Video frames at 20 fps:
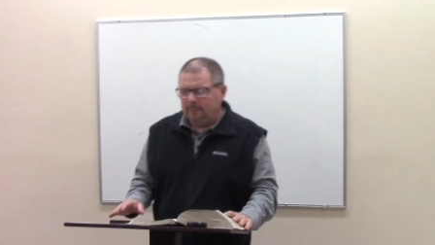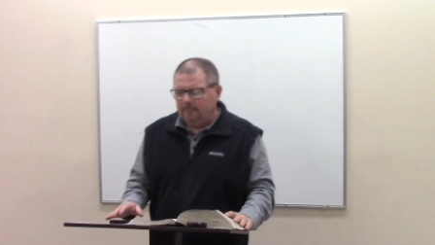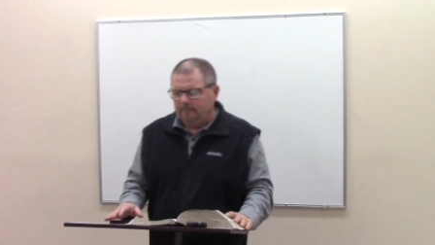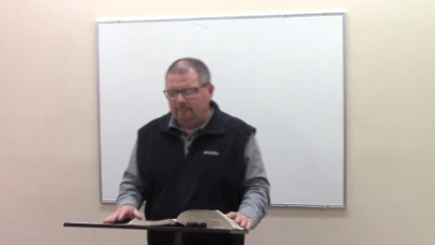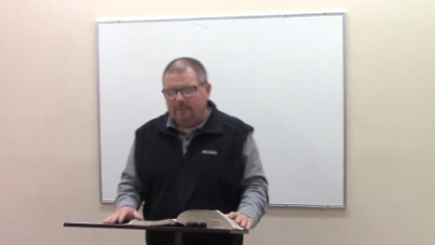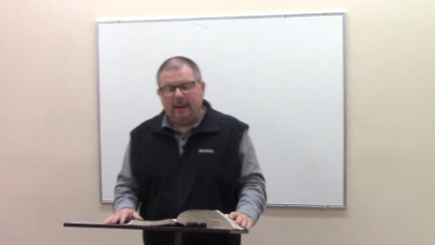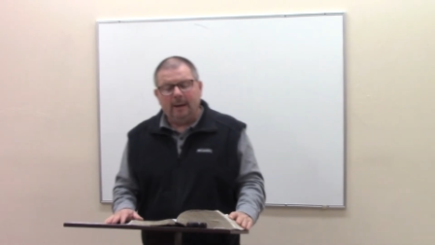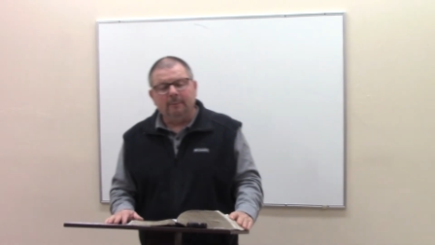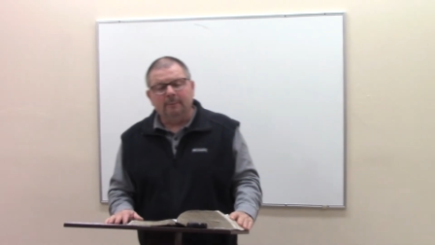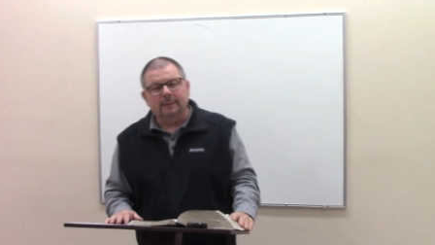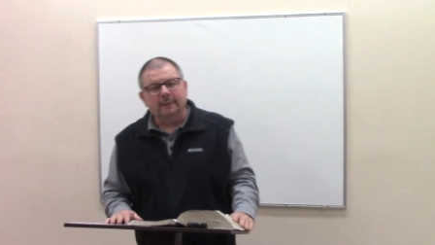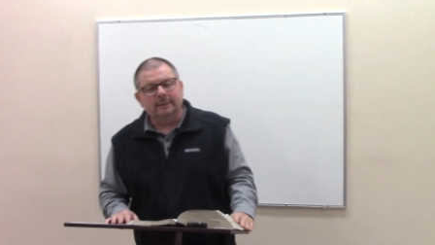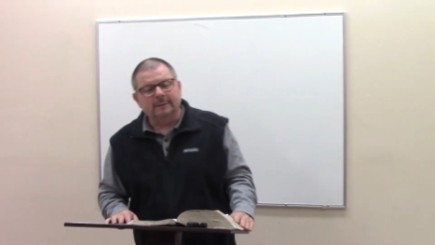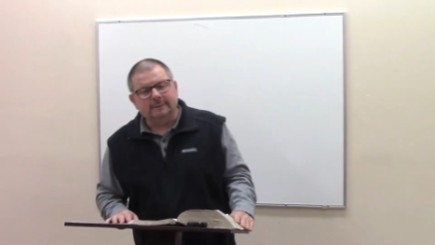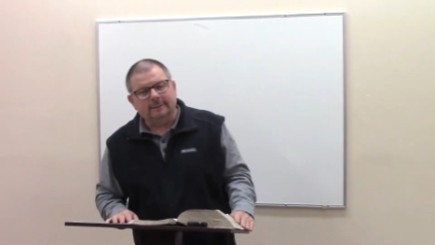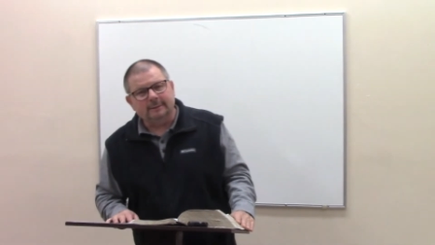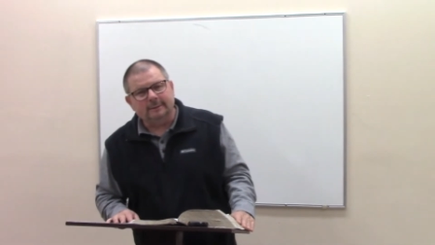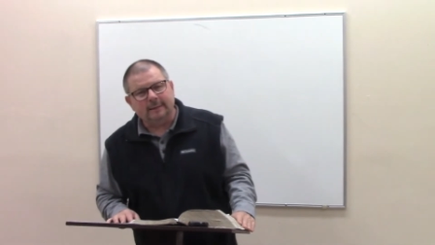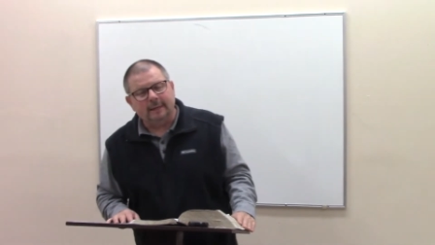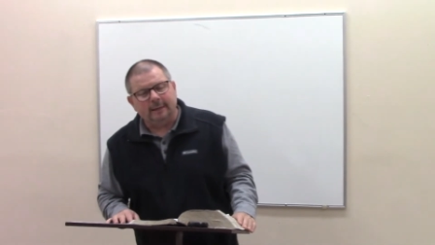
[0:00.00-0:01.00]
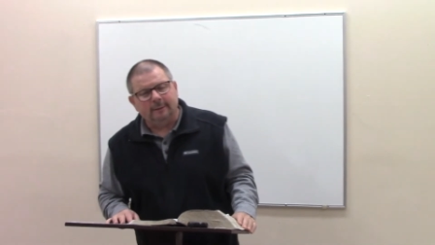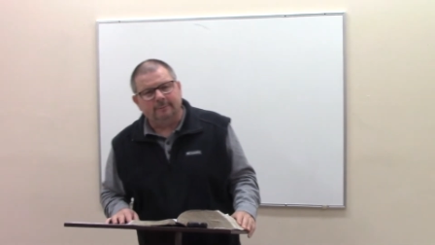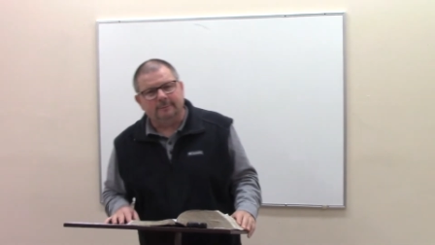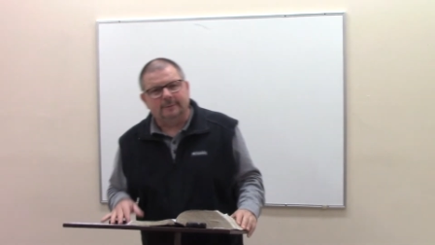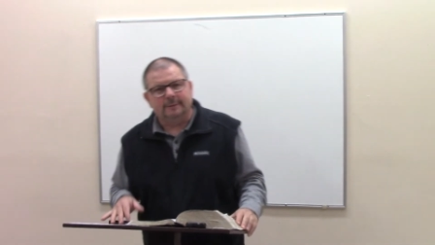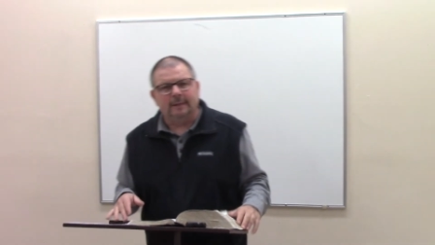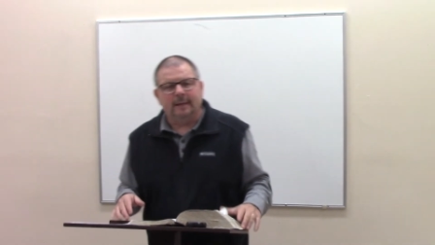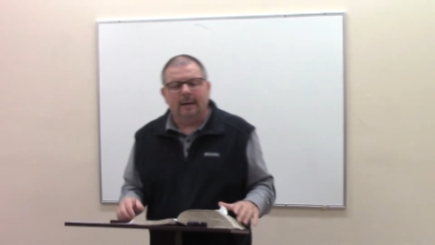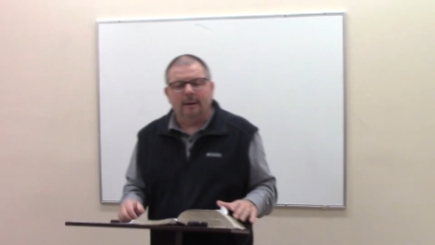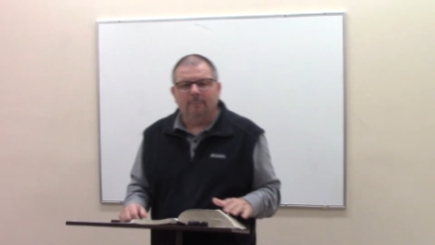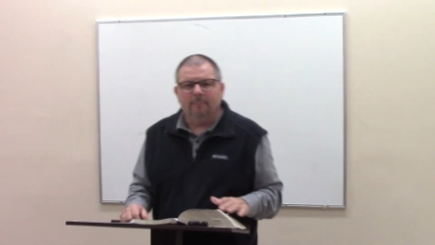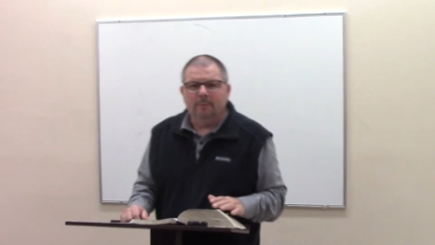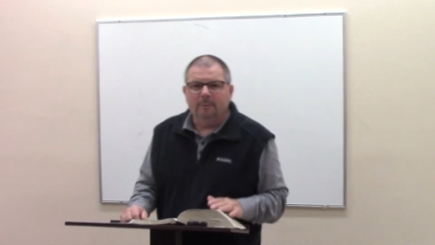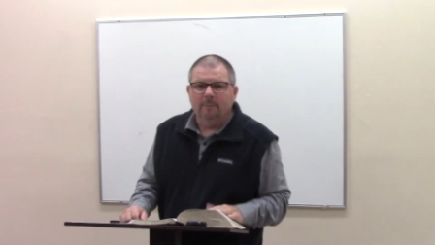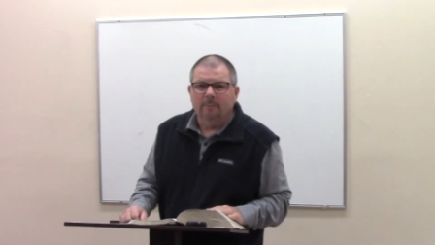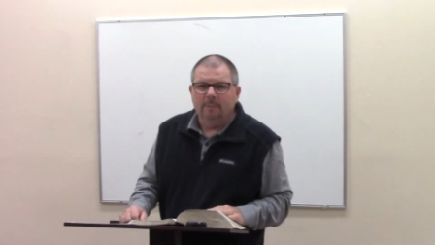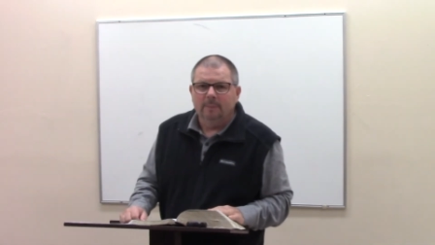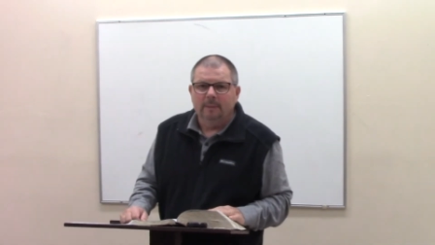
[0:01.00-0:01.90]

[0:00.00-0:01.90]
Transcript: The Bible doesn't say it was an apple.